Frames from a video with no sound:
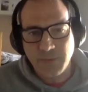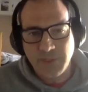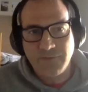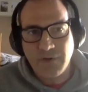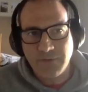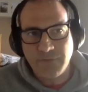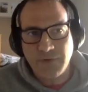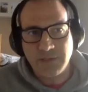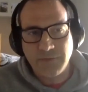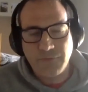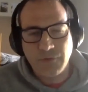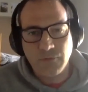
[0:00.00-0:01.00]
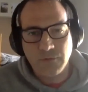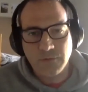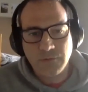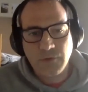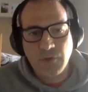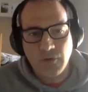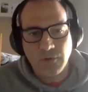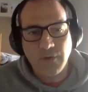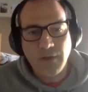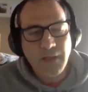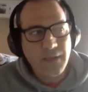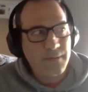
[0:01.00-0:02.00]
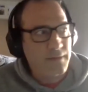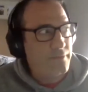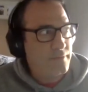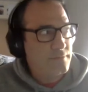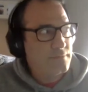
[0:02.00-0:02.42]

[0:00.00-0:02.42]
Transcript: be a very very difficult call and